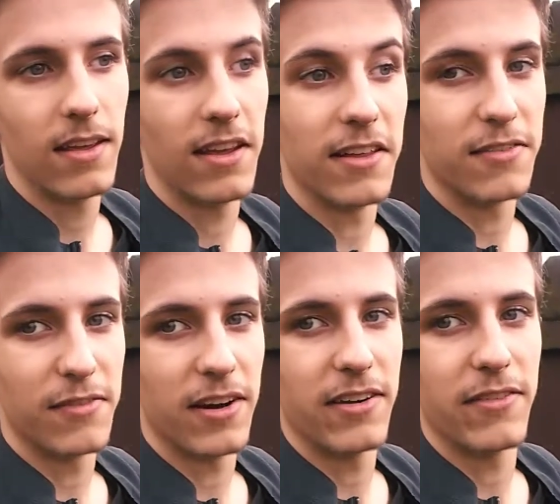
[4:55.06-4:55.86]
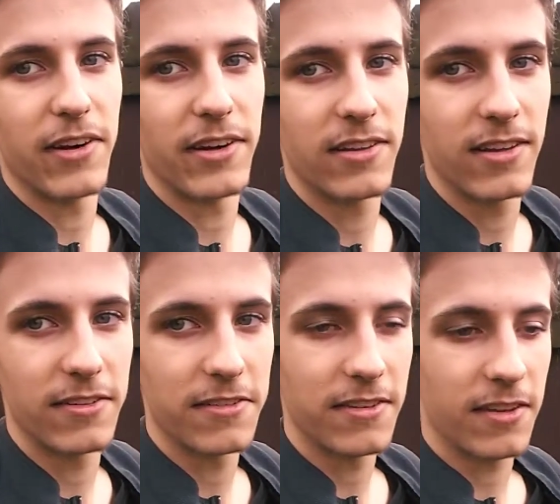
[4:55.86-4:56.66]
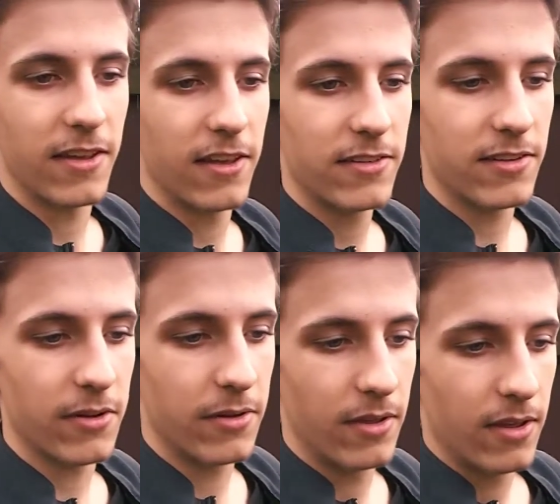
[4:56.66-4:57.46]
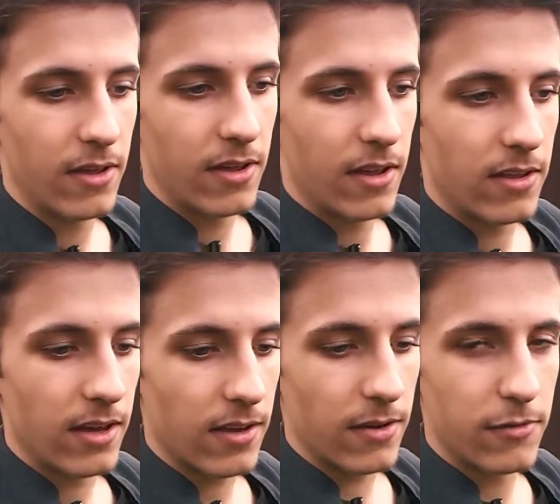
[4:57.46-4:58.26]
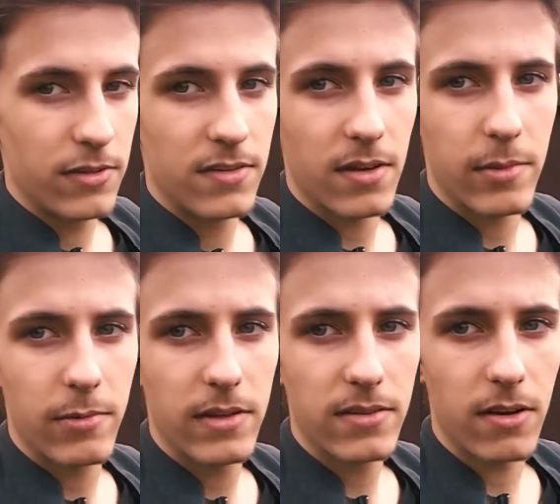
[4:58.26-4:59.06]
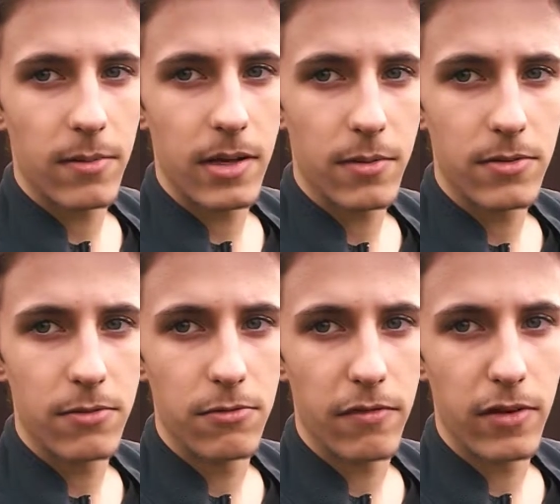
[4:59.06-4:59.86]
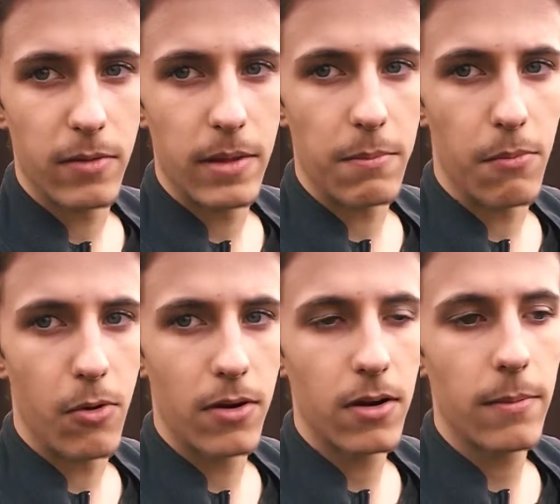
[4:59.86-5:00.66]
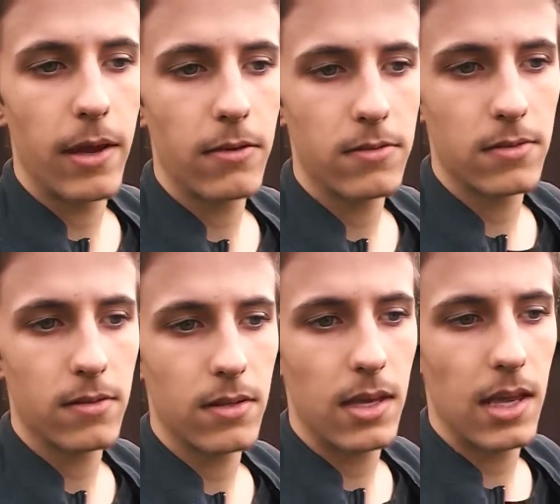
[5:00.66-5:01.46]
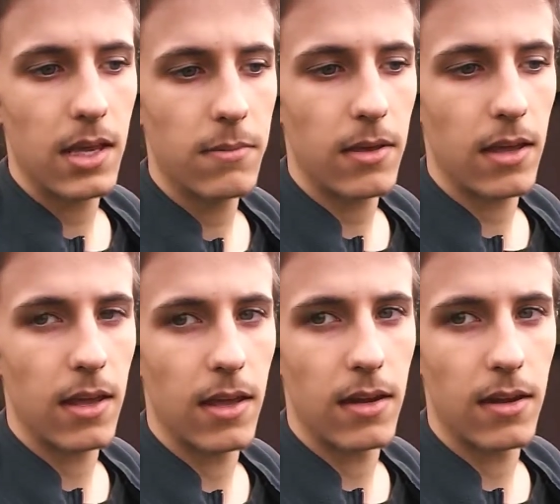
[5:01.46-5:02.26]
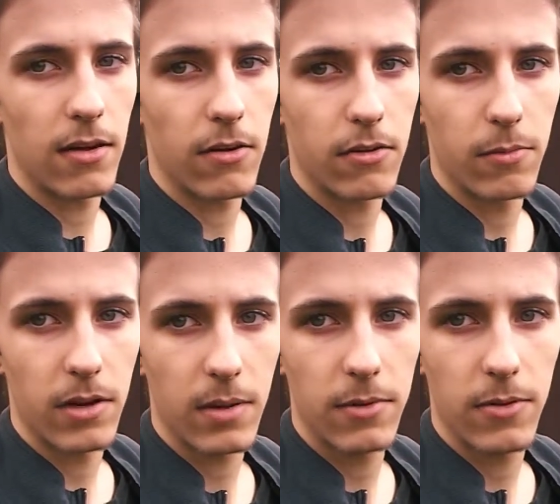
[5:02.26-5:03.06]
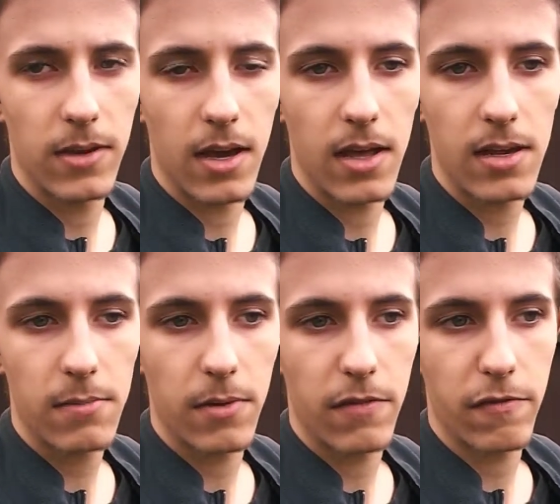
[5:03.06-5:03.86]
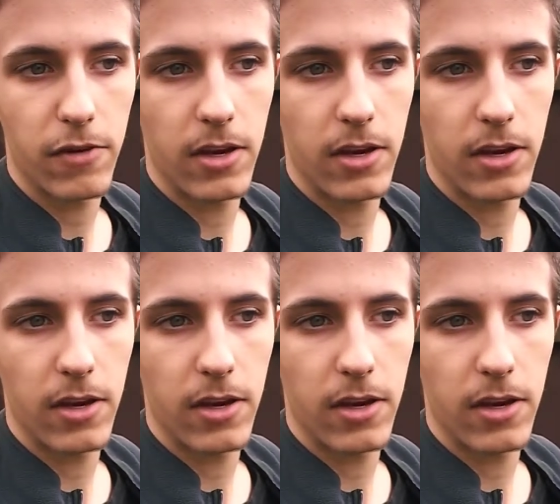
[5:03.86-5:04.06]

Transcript: it's very, very interesting. So yeah, over these coming weeks I'll be able to reveal a bit more about the game and all the work I'm doing on it, but for